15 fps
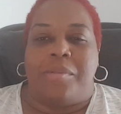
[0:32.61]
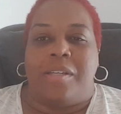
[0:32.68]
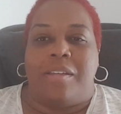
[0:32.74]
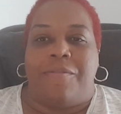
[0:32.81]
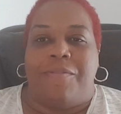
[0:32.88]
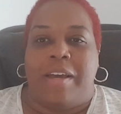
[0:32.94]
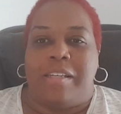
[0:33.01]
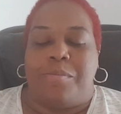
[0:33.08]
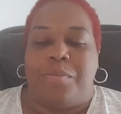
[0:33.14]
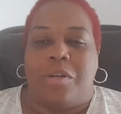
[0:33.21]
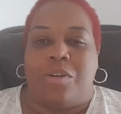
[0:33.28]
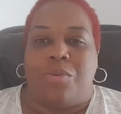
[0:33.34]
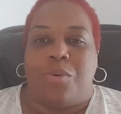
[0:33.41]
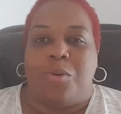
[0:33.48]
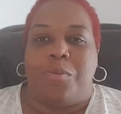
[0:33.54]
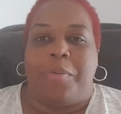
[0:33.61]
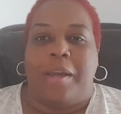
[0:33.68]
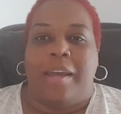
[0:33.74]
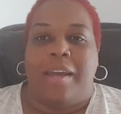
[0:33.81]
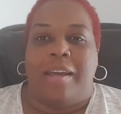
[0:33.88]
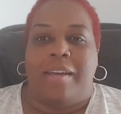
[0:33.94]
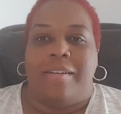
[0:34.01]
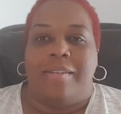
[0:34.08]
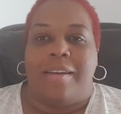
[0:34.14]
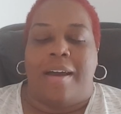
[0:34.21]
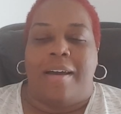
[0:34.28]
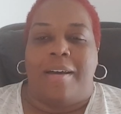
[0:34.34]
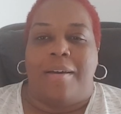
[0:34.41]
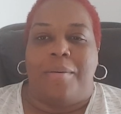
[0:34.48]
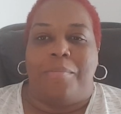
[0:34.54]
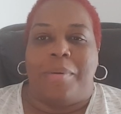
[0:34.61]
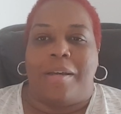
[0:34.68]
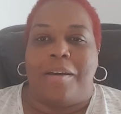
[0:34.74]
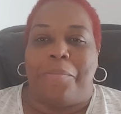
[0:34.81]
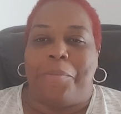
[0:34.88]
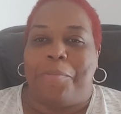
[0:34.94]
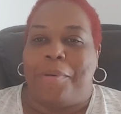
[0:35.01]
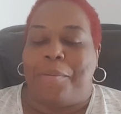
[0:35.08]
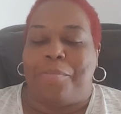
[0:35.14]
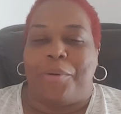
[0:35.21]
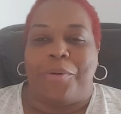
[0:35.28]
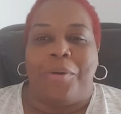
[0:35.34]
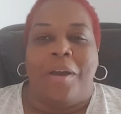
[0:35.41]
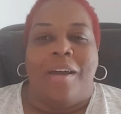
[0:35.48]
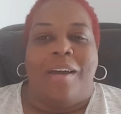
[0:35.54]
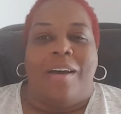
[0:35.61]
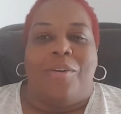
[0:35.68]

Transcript: to the facebook group and um, become a member